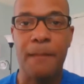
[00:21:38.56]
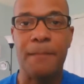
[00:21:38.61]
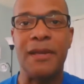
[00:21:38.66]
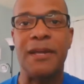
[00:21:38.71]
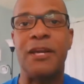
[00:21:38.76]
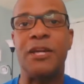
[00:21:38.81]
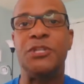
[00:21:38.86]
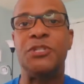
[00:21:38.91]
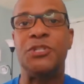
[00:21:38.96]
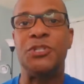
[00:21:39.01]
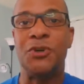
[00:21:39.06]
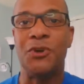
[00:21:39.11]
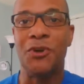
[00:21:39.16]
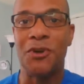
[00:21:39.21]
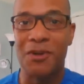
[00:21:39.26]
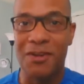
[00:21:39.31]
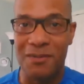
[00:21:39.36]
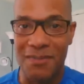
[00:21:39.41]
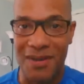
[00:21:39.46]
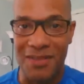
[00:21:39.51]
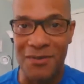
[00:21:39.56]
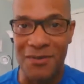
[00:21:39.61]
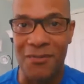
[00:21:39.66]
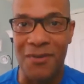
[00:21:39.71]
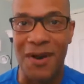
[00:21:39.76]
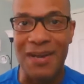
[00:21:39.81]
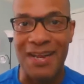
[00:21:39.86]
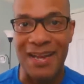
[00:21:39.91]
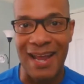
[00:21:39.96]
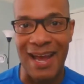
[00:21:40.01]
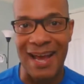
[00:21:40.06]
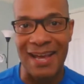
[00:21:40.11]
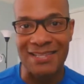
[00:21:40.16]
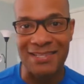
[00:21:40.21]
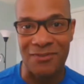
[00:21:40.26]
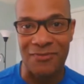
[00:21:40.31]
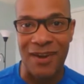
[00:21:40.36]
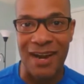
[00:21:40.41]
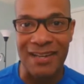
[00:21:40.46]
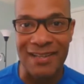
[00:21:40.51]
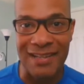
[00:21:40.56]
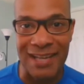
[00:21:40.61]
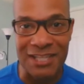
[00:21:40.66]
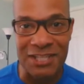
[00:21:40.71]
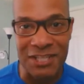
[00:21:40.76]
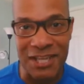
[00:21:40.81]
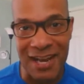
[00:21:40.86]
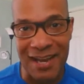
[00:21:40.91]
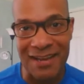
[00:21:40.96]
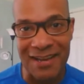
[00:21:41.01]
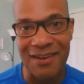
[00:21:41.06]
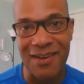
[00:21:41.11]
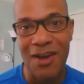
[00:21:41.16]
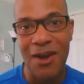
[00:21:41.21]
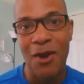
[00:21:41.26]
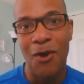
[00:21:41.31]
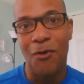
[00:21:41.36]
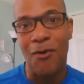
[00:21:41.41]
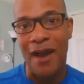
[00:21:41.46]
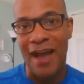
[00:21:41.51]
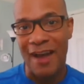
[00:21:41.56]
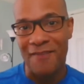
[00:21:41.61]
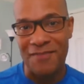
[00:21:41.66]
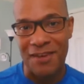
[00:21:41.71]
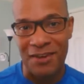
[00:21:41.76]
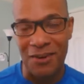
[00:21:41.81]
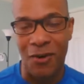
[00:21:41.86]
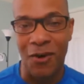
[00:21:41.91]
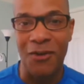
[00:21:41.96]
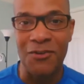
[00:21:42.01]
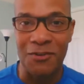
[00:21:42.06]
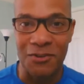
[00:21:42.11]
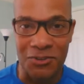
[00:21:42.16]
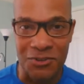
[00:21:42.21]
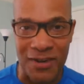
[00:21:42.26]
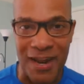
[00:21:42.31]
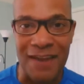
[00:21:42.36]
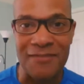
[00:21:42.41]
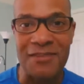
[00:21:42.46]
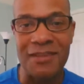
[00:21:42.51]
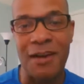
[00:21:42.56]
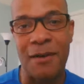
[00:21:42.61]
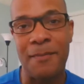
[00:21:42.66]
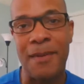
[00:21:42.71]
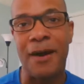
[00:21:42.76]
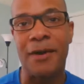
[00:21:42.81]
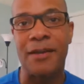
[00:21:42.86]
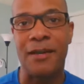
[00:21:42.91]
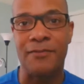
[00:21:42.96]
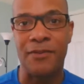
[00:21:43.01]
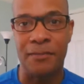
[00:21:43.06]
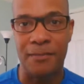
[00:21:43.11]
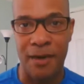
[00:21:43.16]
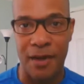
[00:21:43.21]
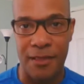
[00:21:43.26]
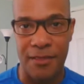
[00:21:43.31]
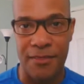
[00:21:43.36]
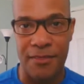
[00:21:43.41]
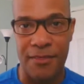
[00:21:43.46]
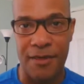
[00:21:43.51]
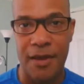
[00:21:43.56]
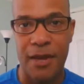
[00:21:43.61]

Because you're going to be the one that has to write that check or have that auto draft come out every month.